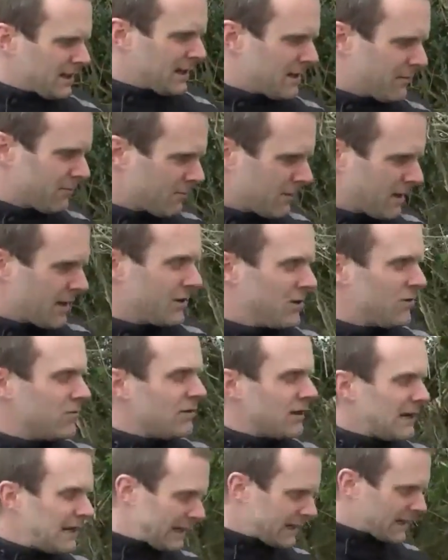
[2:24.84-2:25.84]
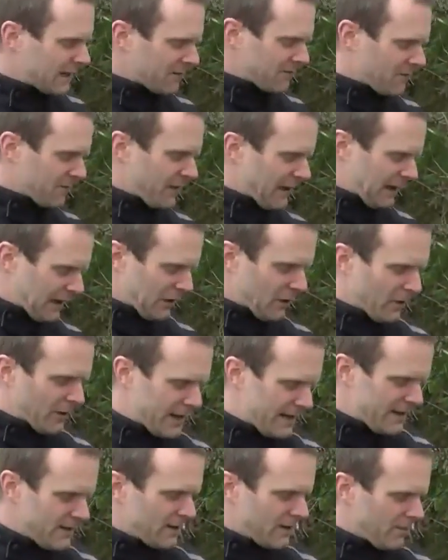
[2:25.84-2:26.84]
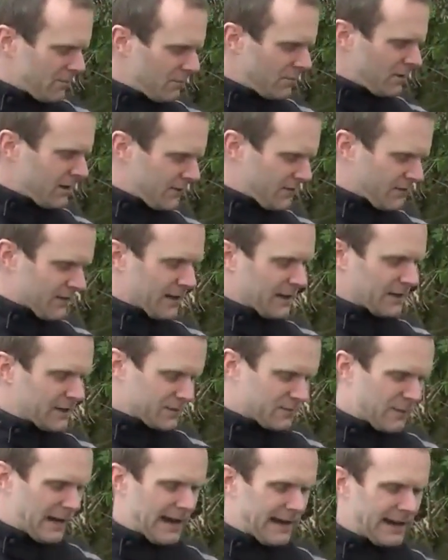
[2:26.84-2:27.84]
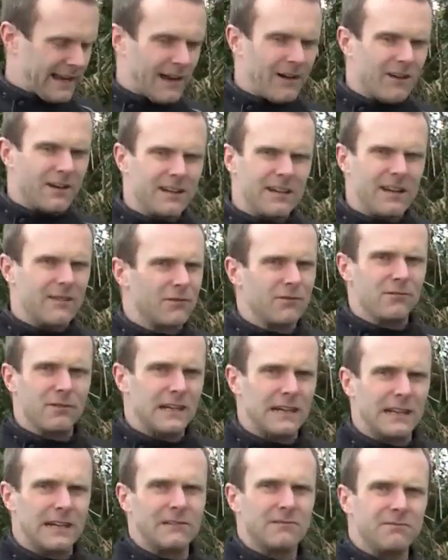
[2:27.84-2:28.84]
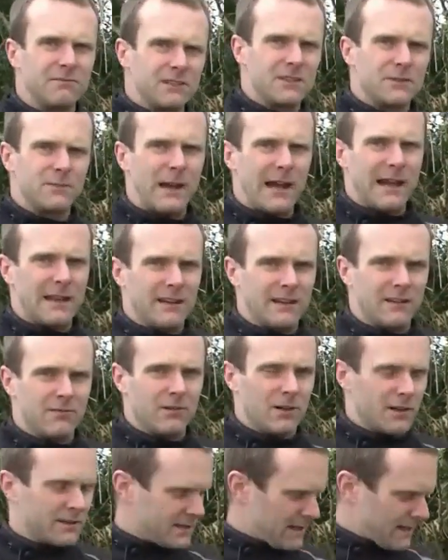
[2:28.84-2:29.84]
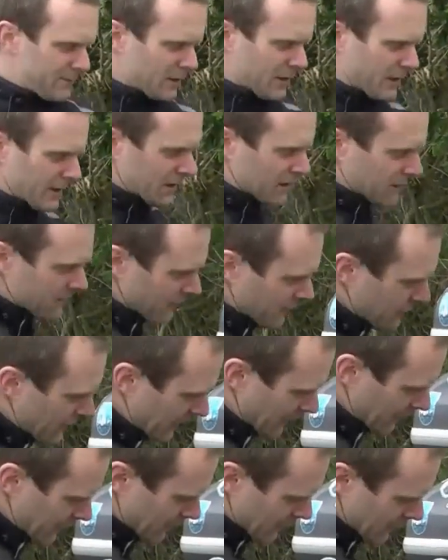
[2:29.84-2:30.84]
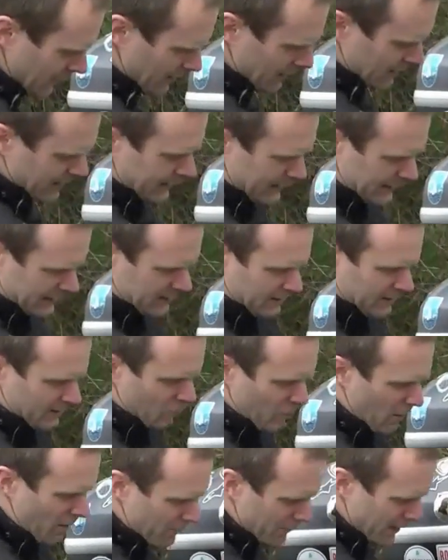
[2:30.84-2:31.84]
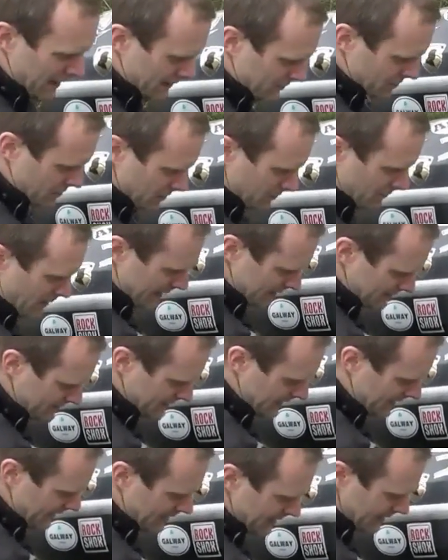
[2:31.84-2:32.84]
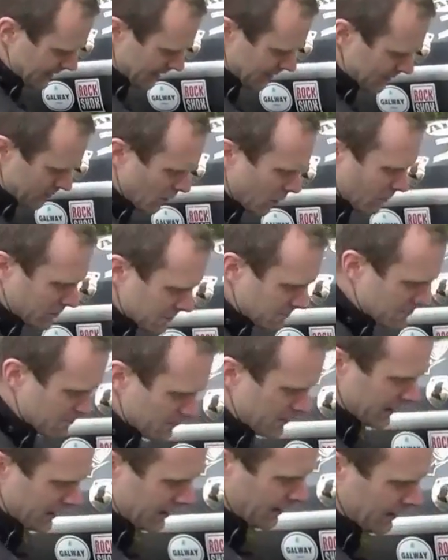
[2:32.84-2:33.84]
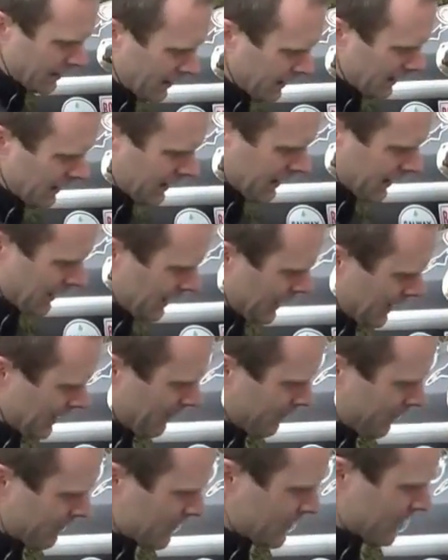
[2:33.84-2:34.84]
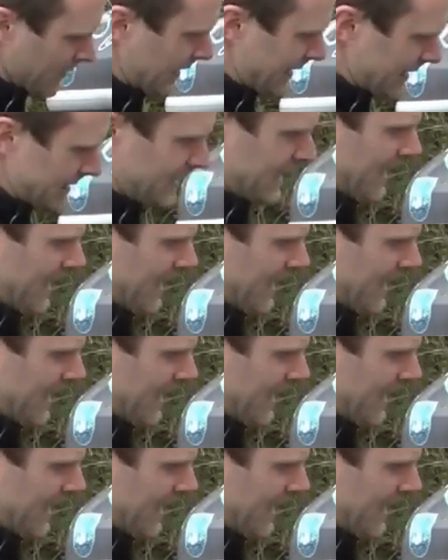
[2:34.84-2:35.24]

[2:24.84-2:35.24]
um, and you really can fit a lot in them if they expand out. I never really expanded it right out, but I could fit a, a one-man, two-man tent in the bottom of it. Um, so I had